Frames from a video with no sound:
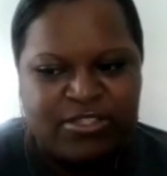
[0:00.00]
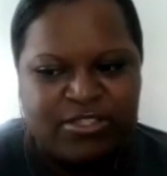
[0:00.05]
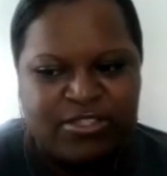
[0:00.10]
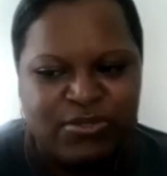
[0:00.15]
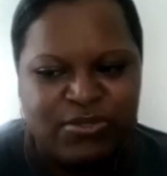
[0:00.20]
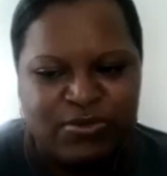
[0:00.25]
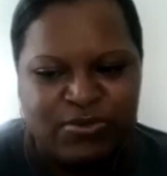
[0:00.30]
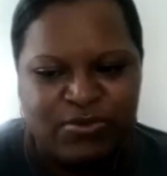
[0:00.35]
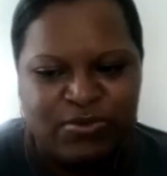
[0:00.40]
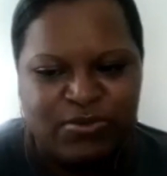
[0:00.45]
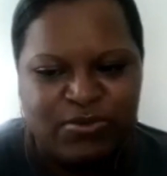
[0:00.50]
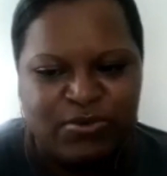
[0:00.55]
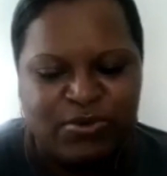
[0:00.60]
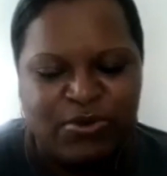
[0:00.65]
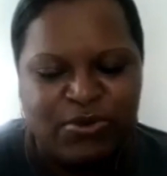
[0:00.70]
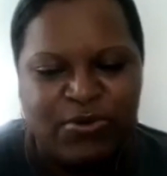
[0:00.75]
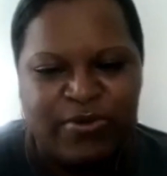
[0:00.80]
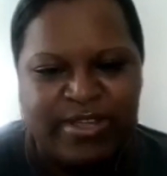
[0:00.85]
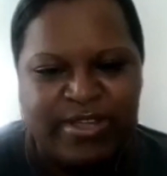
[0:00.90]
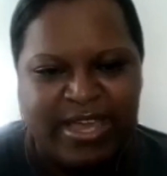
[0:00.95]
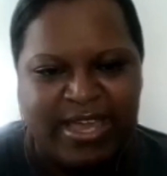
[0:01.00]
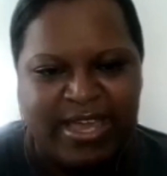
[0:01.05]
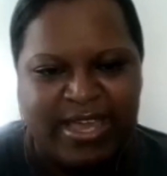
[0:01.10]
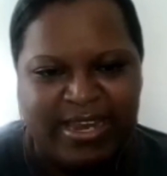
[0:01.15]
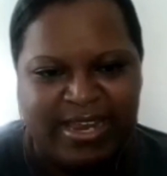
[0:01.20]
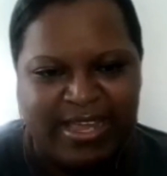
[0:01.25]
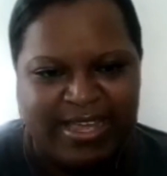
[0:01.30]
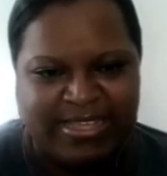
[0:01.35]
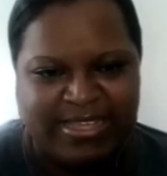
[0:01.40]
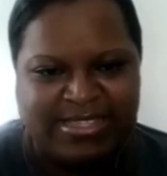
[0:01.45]
to
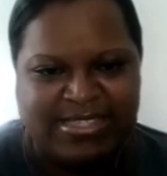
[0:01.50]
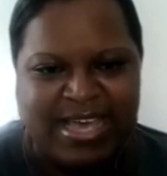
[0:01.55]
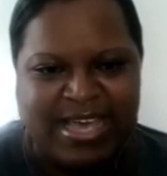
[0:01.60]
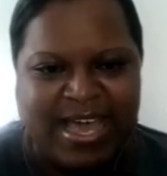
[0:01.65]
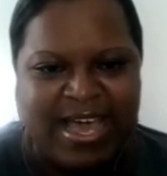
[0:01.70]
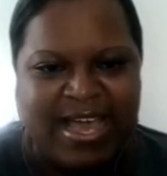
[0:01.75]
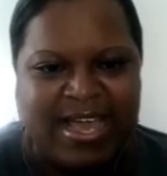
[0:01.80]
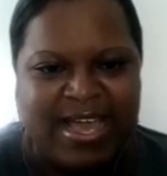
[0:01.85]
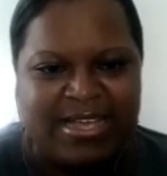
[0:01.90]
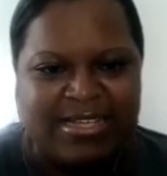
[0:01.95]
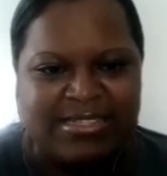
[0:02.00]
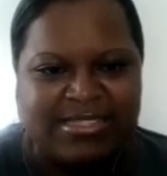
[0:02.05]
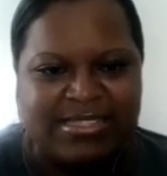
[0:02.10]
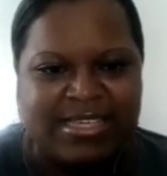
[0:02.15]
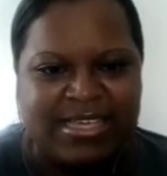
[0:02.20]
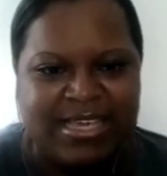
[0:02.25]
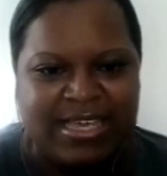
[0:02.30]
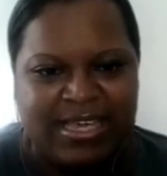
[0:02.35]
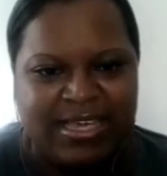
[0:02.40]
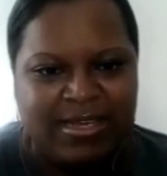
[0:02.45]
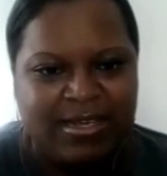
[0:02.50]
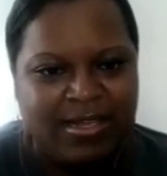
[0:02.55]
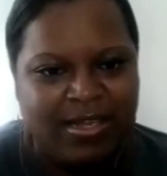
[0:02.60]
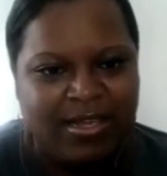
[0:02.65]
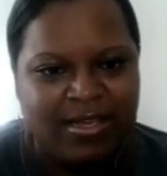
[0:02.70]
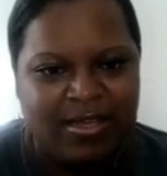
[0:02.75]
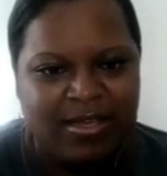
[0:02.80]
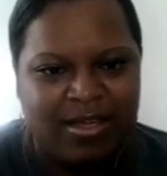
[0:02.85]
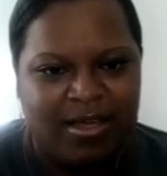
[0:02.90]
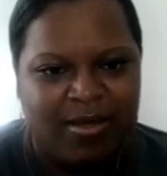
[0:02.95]
create a task in
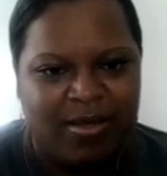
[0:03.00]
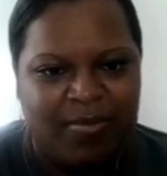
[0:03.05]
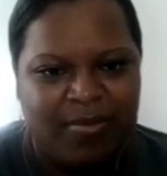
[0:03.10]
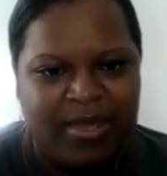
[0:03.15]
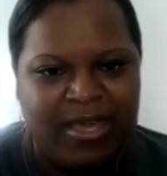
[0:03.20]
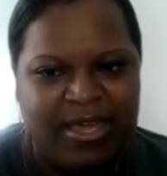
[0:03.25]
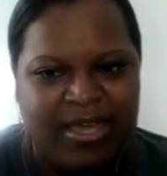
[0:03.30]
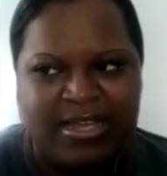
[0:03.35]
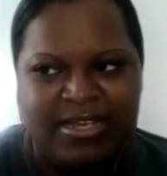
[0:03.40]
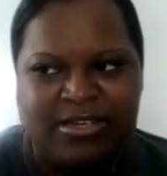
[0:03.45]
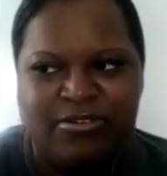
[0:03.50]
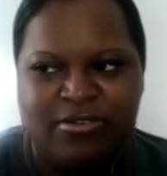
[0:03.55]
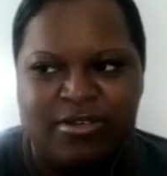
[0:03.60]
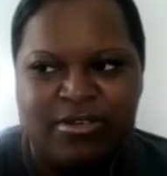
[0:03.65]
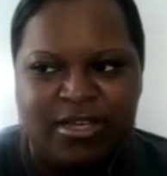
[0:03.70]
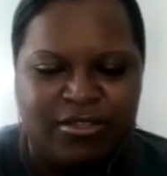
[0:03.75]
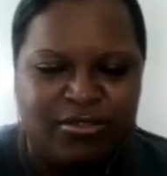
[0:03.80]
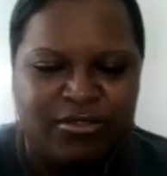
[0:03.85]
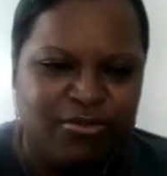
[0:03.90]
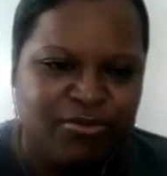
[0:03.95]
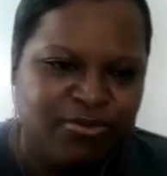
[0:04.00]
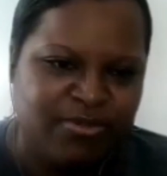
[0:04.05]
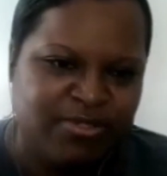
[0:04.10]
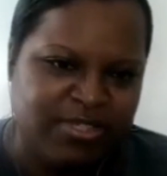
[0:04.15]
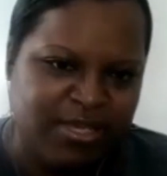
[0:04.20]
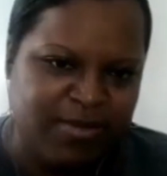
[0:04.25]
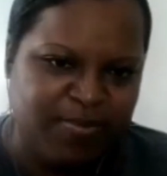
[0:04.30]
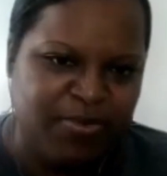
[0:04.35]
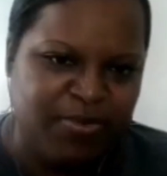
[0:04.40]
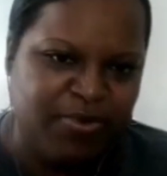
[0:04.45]
ClickUp, and I do that through
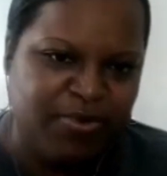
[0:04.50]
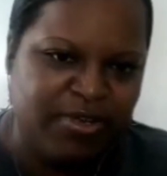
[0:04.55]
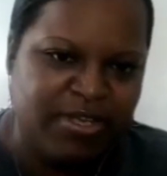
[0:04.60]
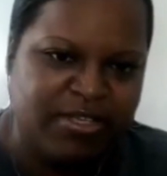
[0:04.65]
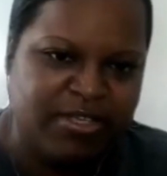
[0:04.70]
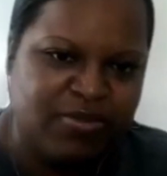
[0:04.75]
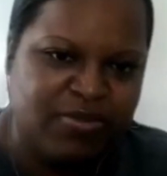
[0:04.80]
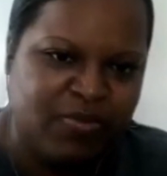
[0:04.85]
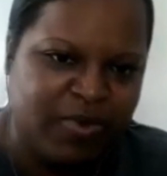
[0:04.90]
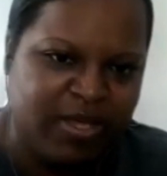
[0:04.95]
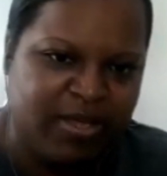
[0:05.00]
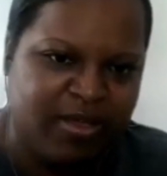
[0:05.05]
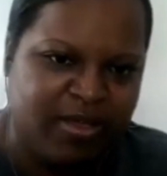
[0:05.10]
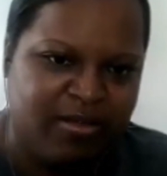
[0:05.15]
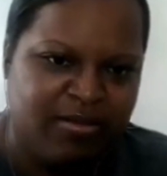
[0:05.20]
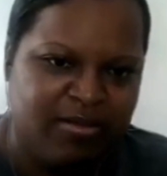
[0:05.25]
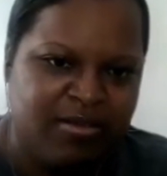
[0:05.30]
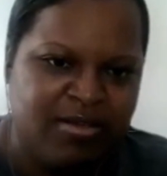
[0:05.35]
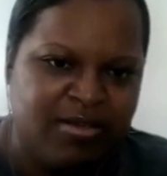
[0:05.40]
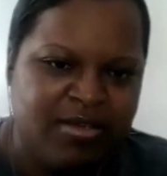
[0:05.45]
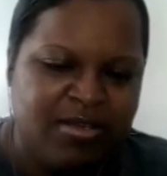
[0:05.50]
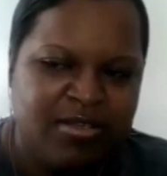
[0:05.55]
Zapier as well.